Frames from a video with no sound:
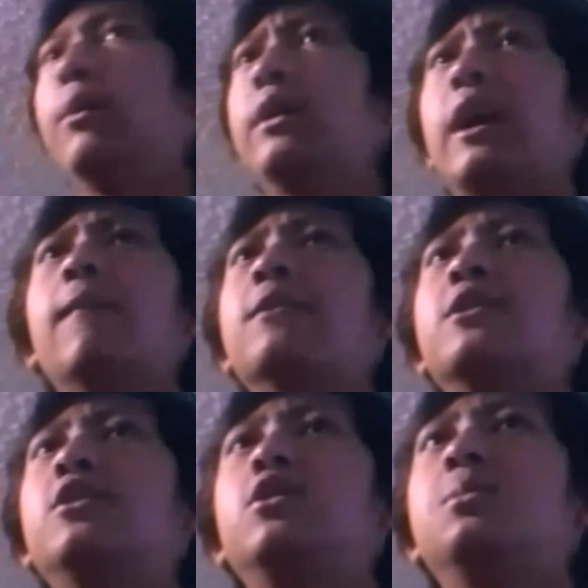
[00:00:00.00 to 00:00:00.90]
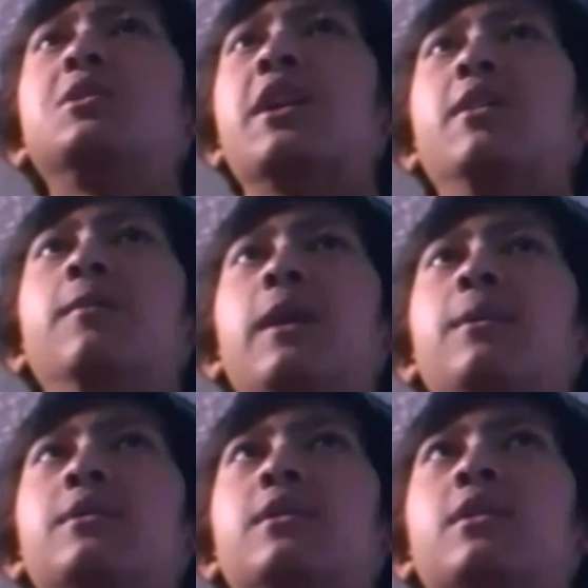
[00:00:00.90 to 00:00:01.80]
wouldn't have this YouTube channel if
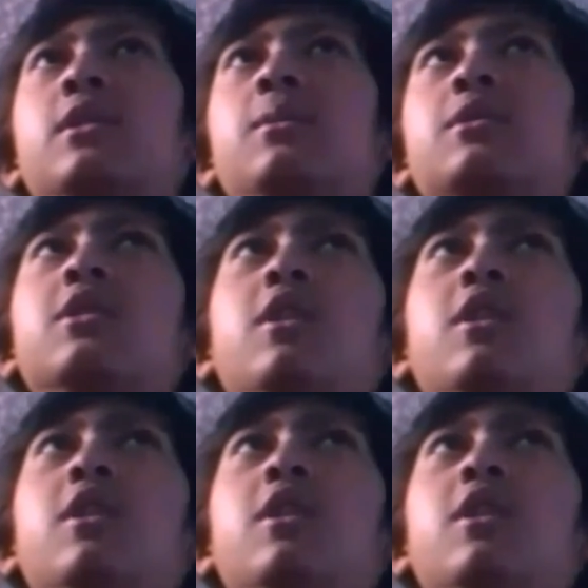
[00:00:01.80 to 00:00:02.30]
I wasn't a cuber.